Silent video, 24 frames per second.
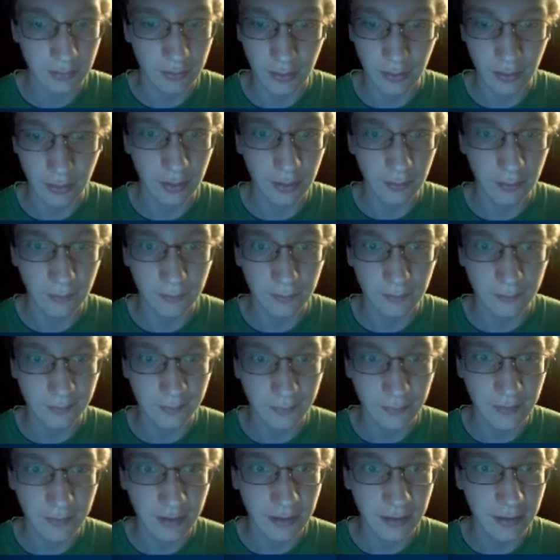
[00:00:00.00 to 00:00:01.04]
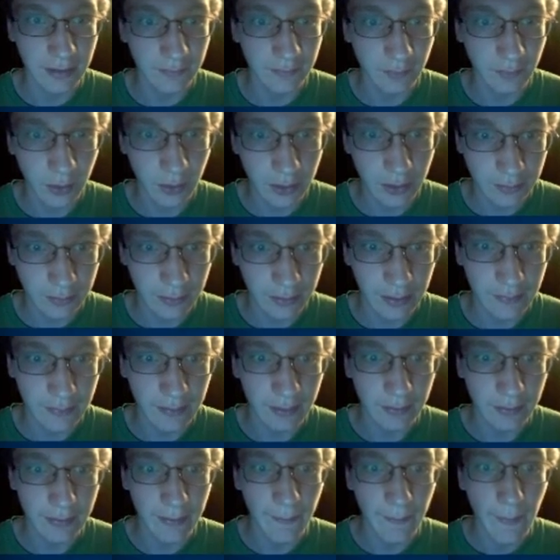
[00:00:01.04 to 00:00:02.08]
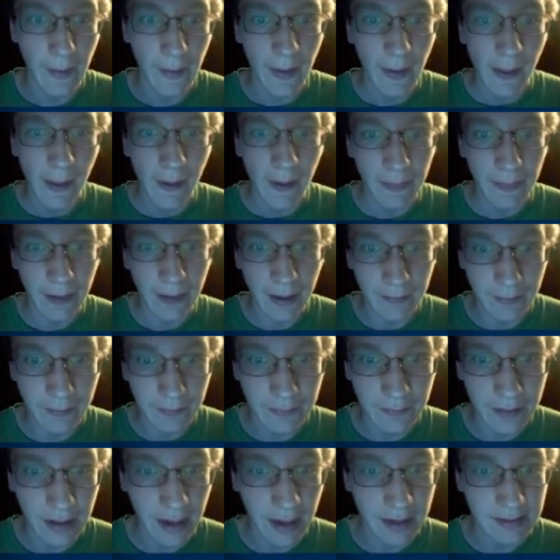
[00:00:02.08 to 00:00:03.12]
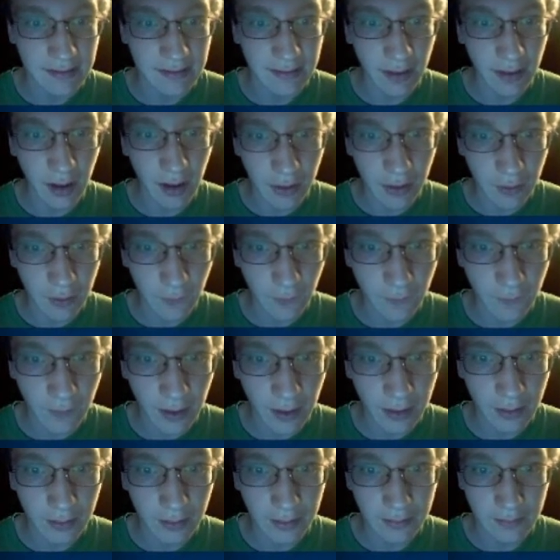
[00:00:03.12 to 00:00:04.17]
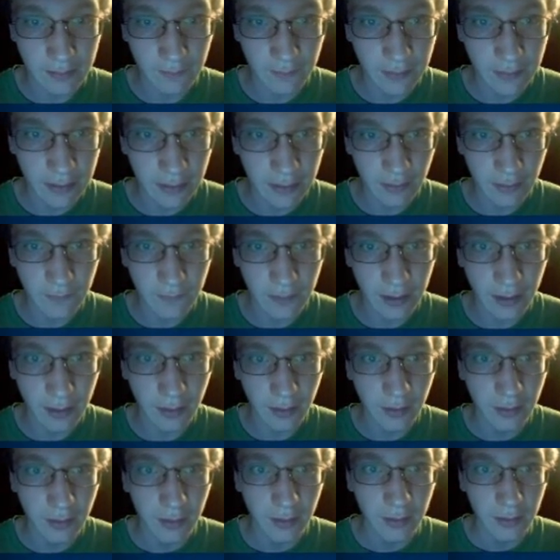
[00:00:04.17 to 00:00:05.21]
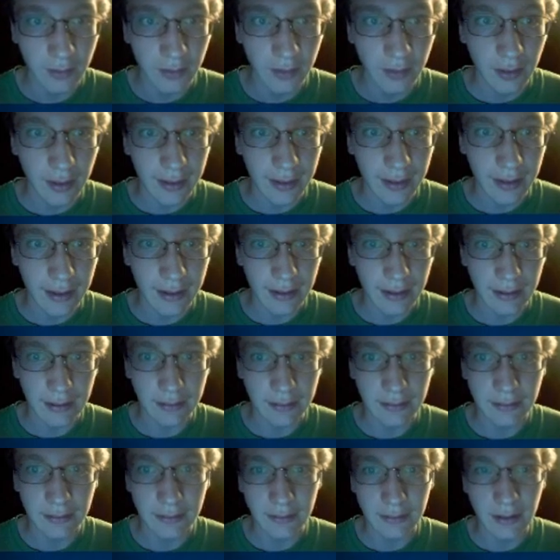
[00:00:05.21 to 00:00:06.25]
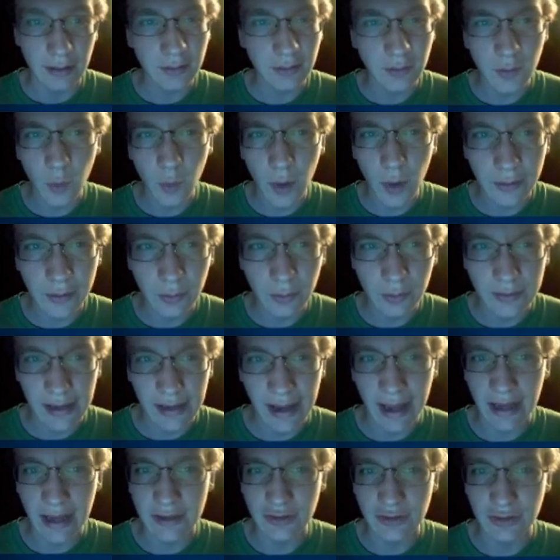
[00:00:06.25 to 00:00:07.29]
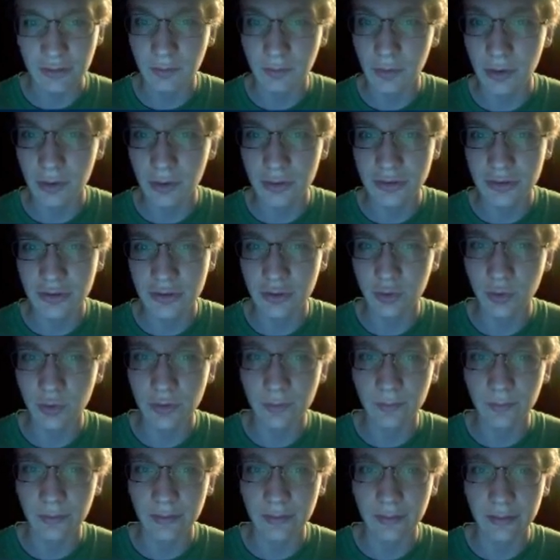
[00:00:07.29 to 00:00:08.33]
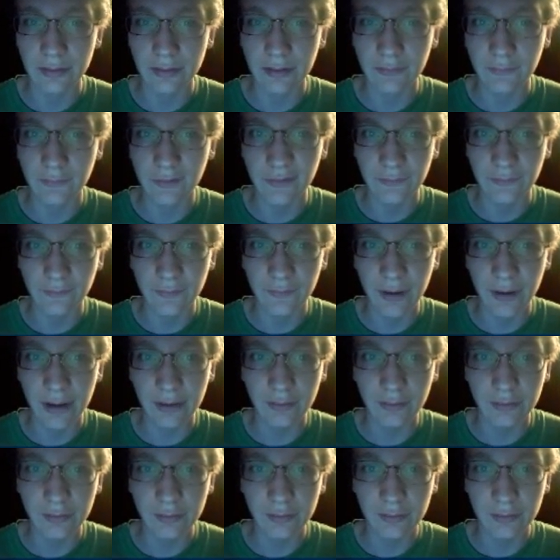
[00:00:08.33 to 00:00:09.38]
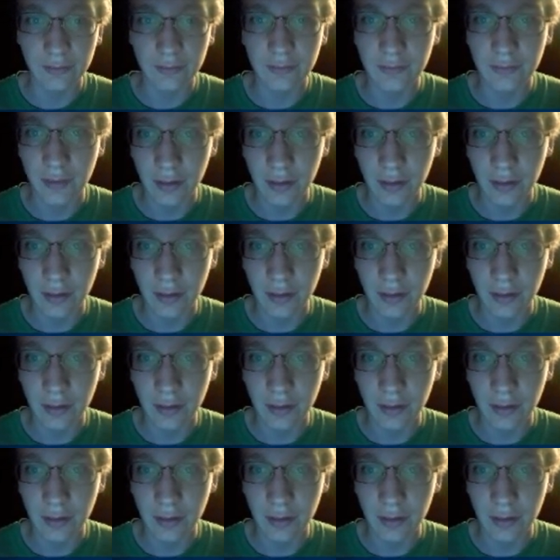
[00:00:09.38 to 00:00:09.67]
Hurry up. Did it even work? Yeah, there we go. And then that has the audio file and the video file. And I don't know why you wouldn't actually merge two completely different files.